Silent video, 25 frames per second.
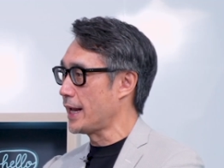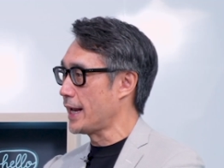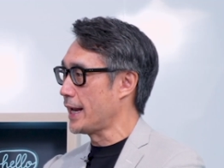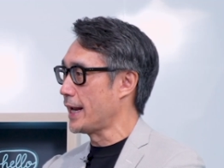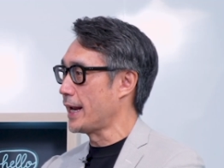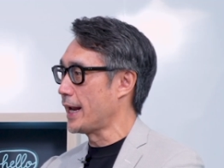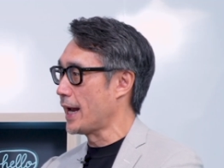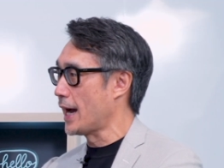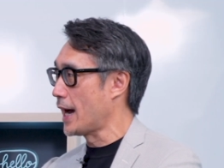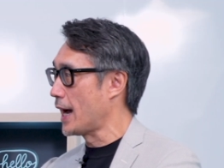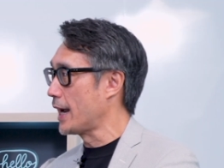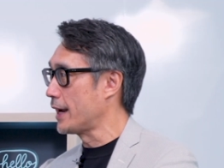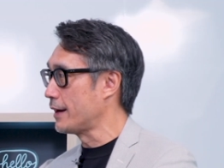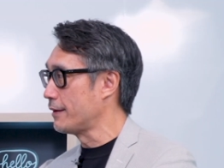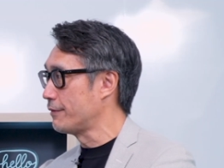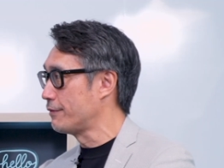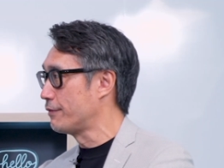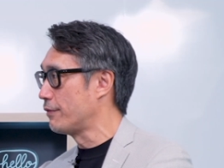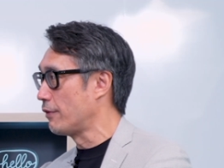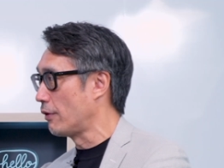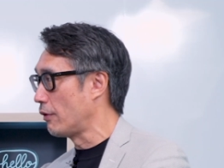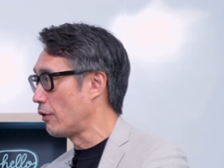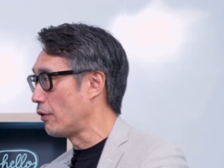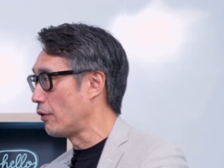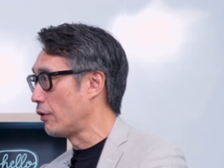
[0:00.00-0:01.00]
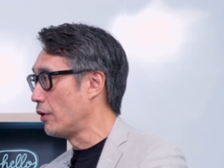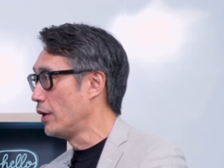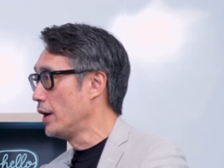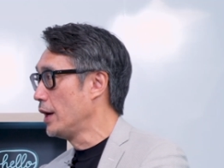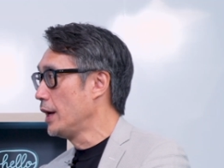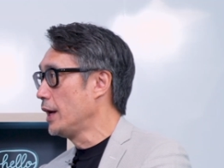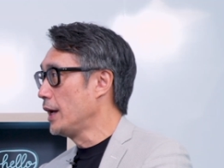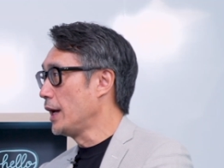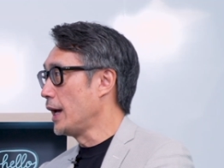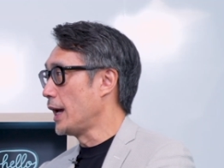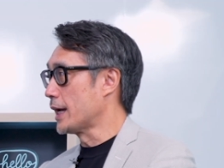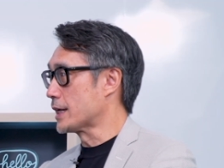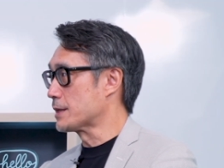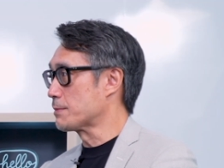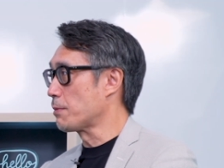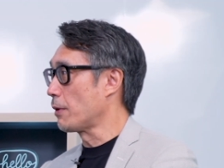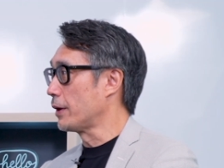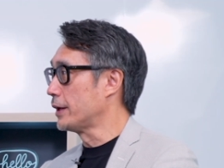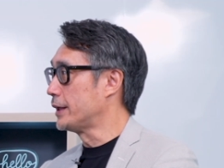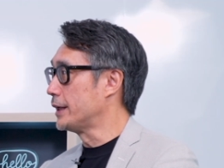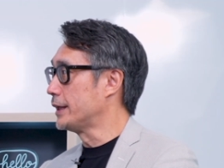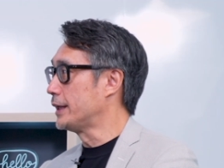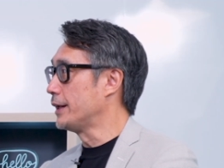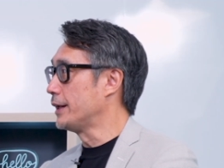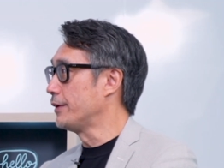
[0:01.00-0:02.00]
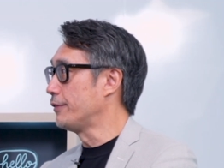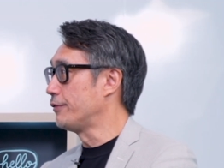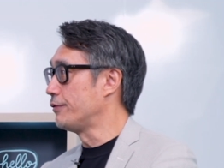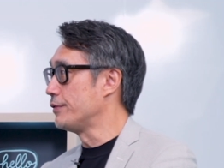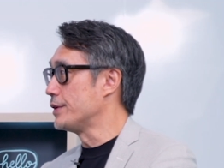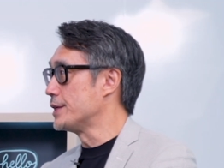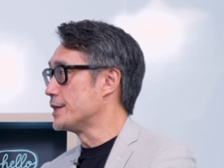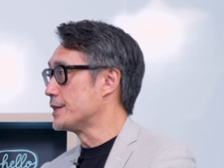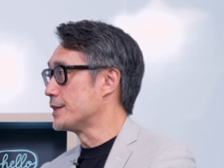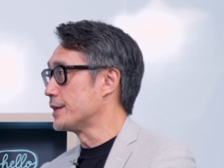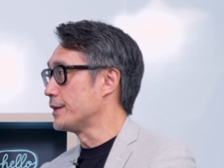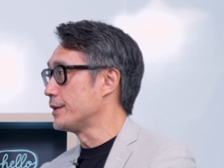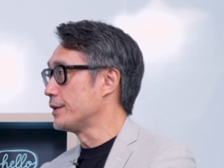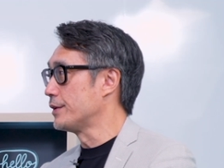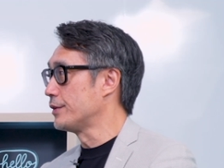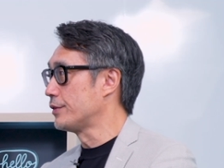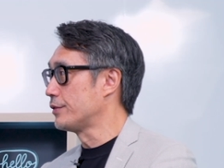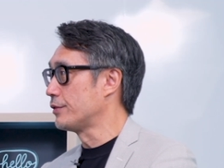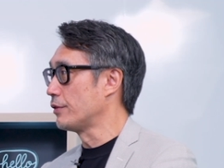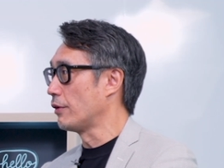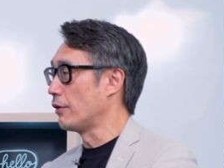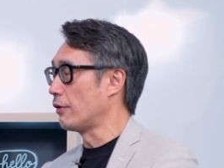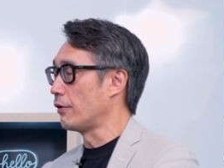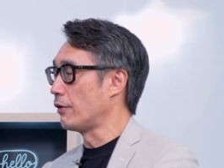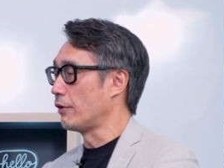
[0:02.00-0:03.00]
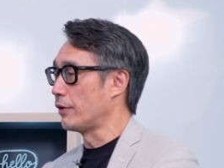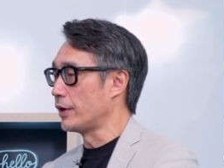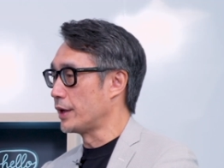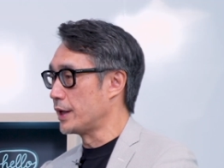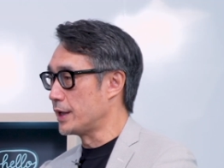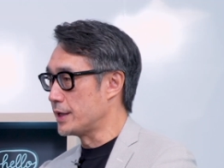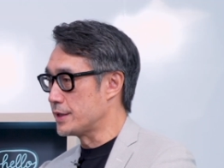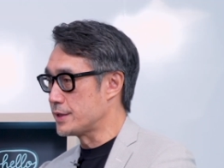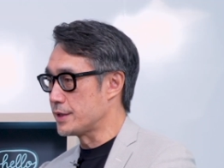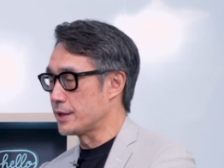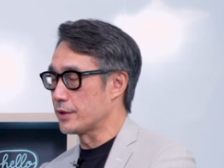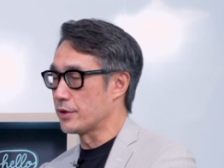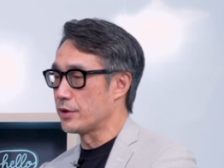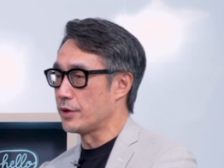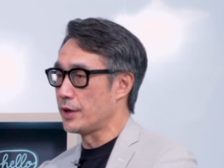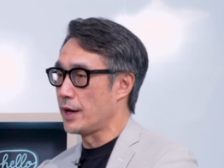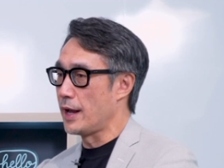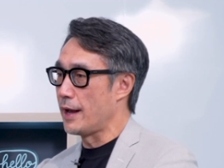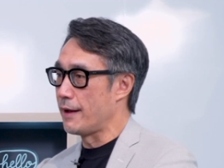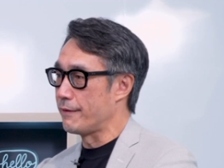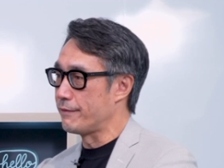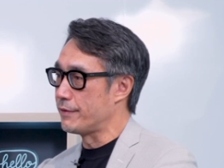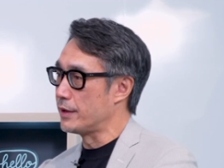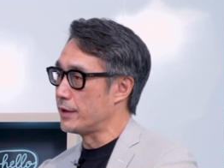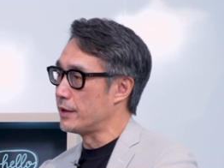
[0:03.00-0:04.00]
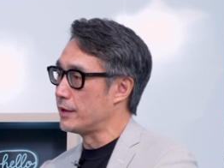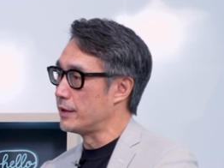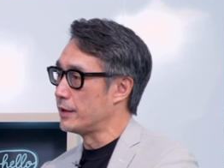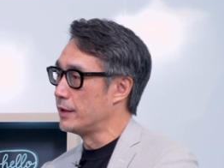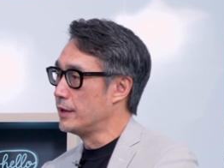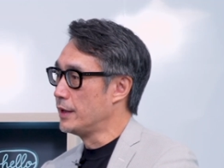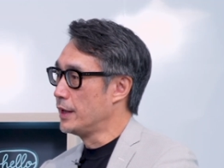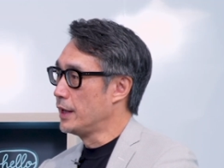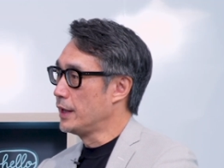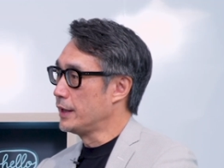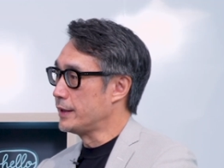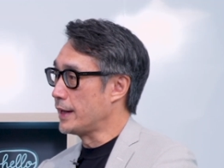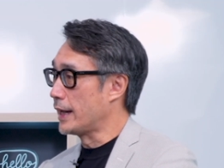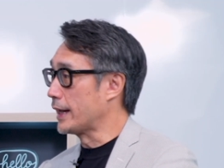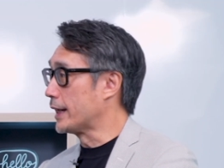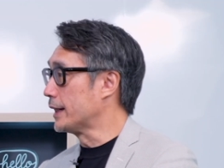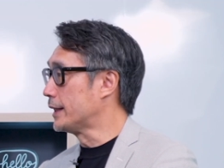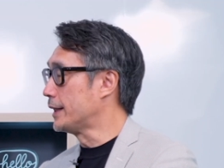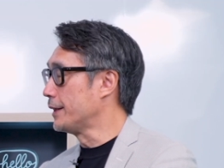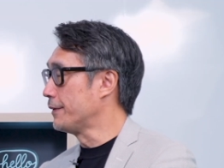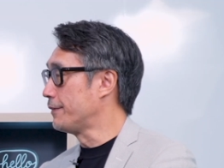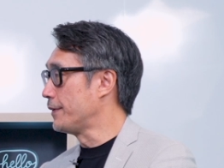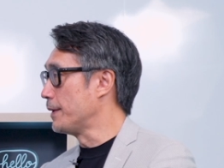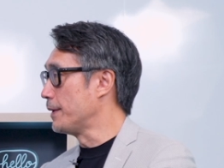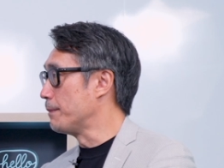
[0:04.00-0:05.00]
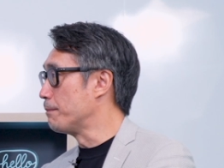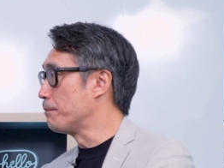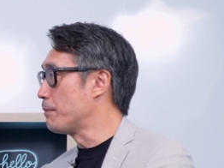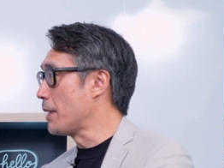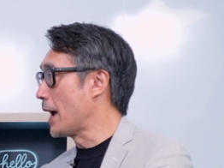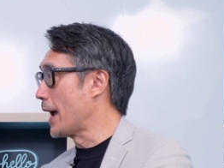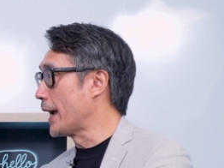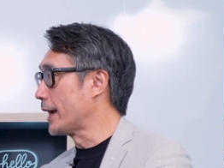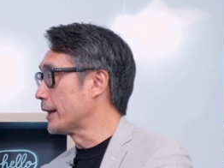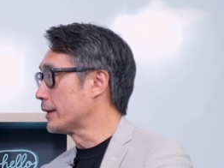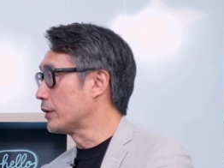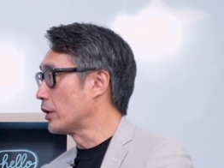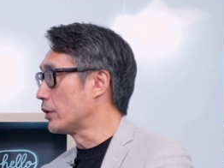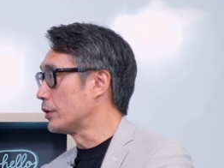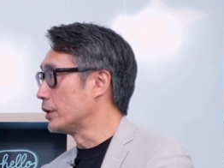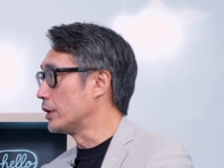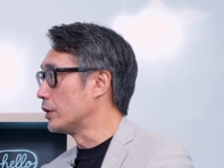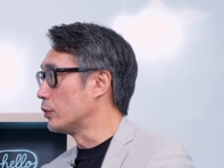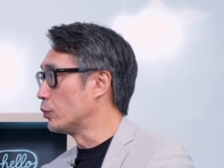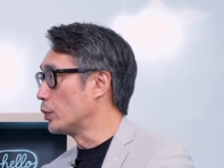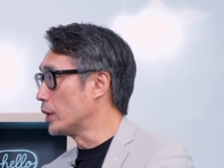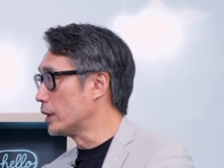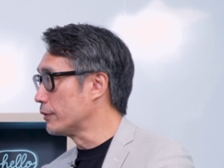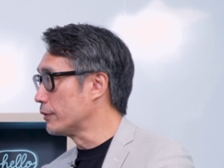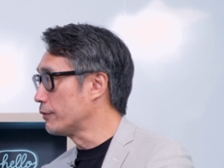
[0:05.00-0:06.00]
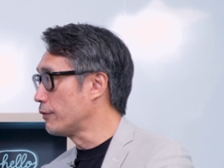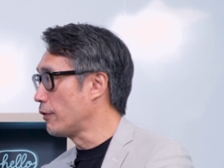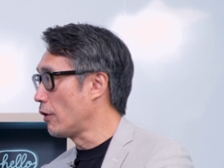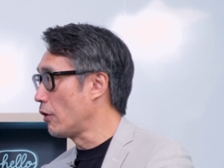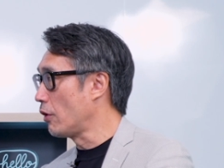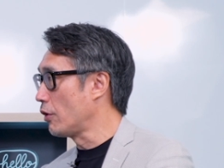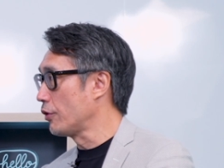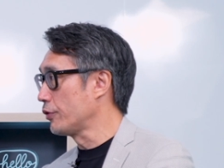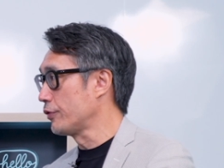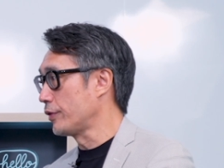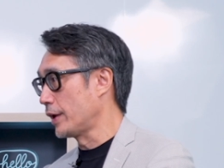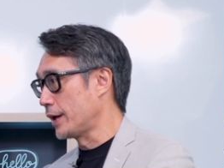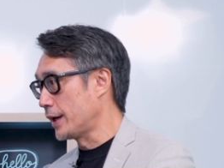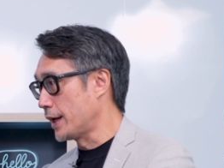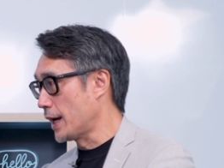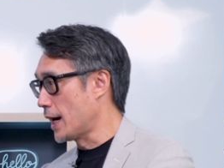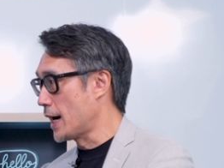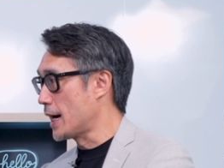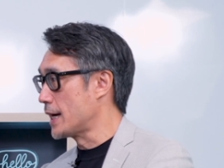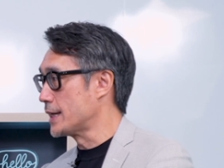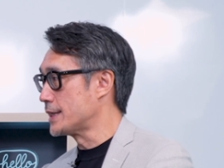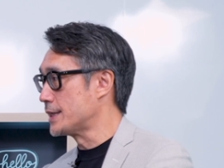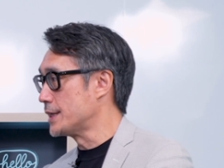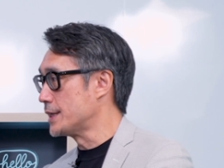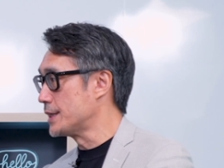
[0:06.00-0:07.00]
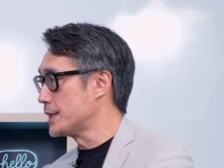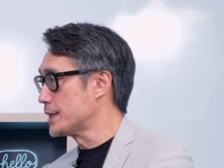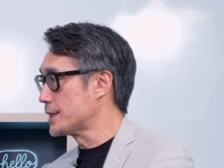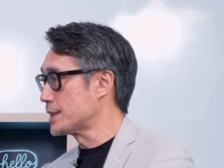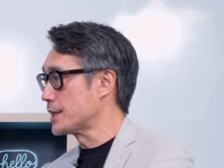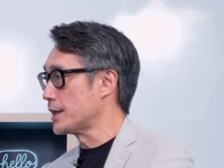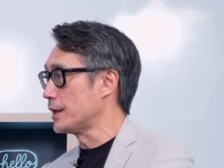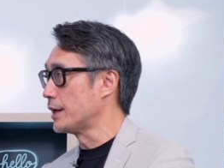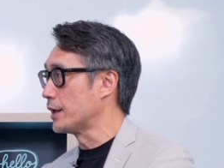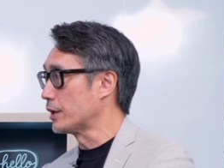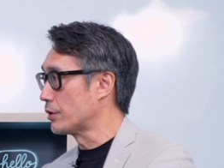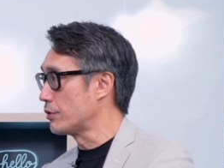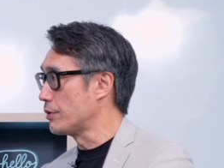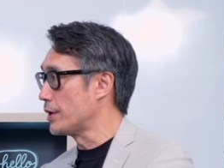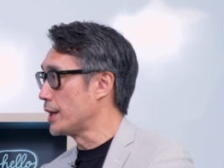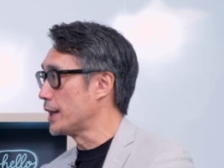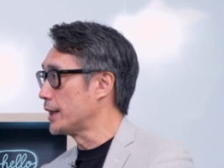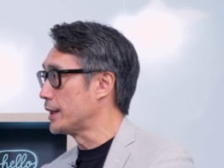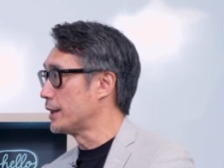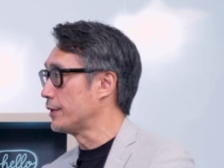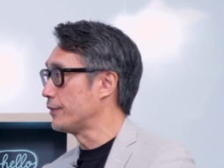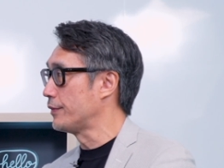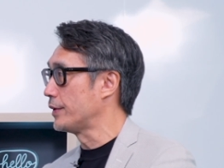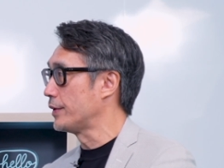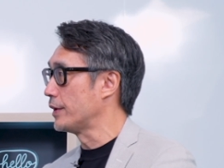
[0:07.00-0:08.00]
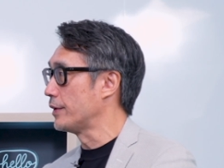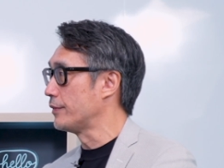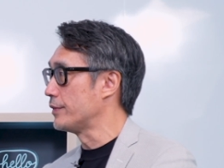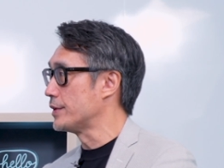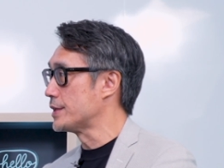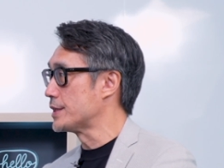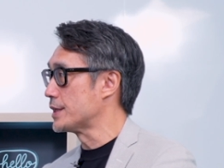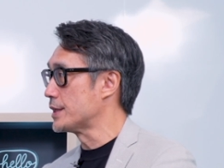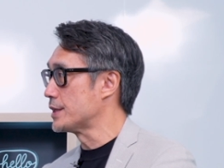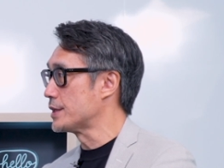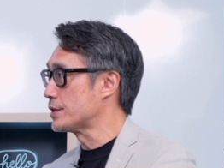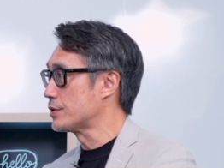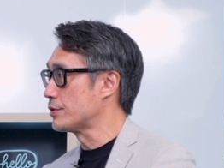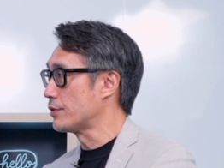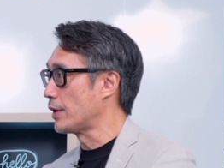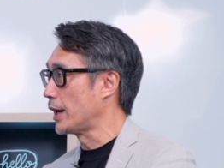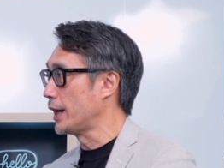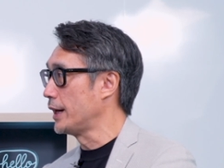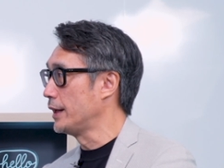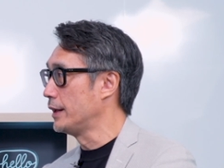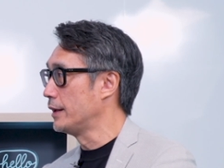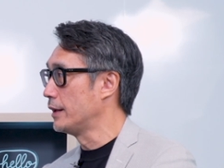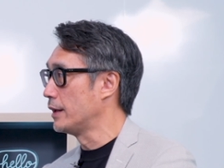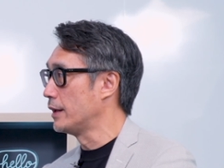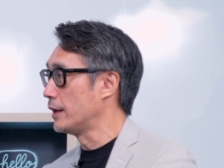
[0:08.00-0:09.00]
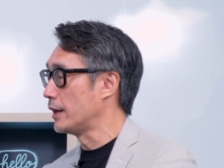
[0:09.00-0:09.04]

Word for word: AI for exploitative reasons, or is it going to have a negative impact on the workforce and the artists and the creative services, right?